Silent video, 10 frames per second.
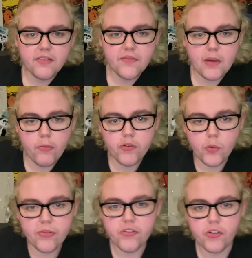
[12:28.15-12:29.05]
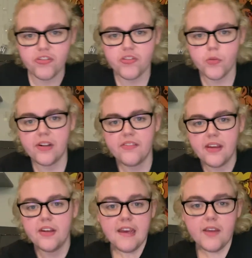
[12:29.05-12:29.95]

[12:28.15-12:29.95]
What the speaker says: his family joined the church in 2010,